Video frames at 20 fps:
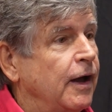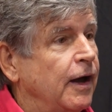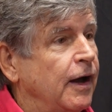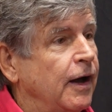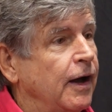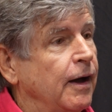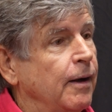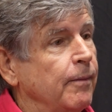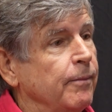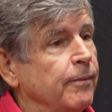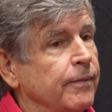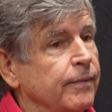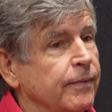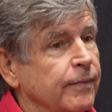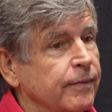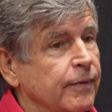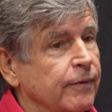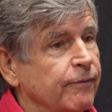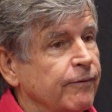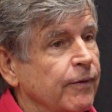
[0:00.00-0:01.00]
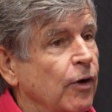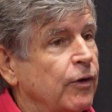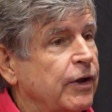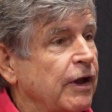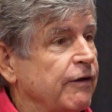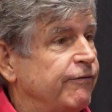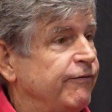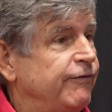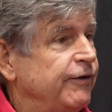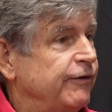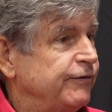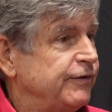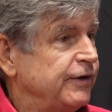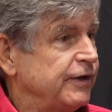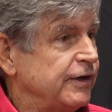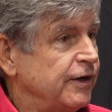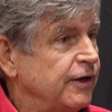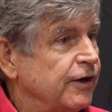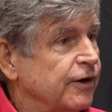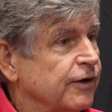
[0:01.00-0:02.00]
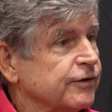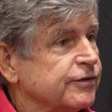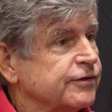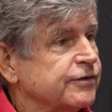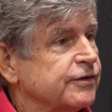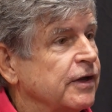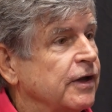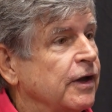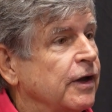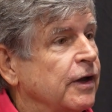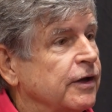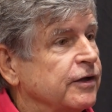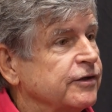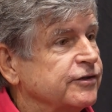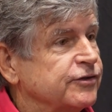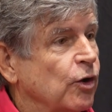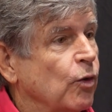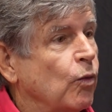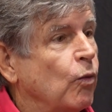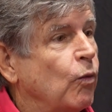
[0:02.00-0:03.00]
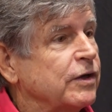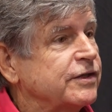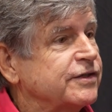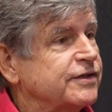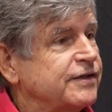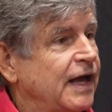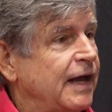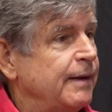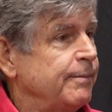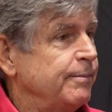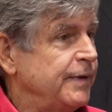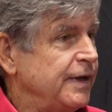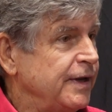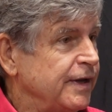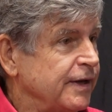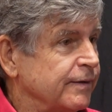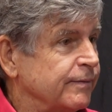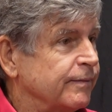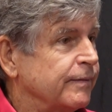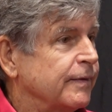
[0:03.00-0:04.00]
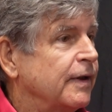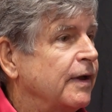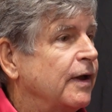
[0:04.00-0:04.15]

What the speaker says: okay, 50 years. So what's that mean?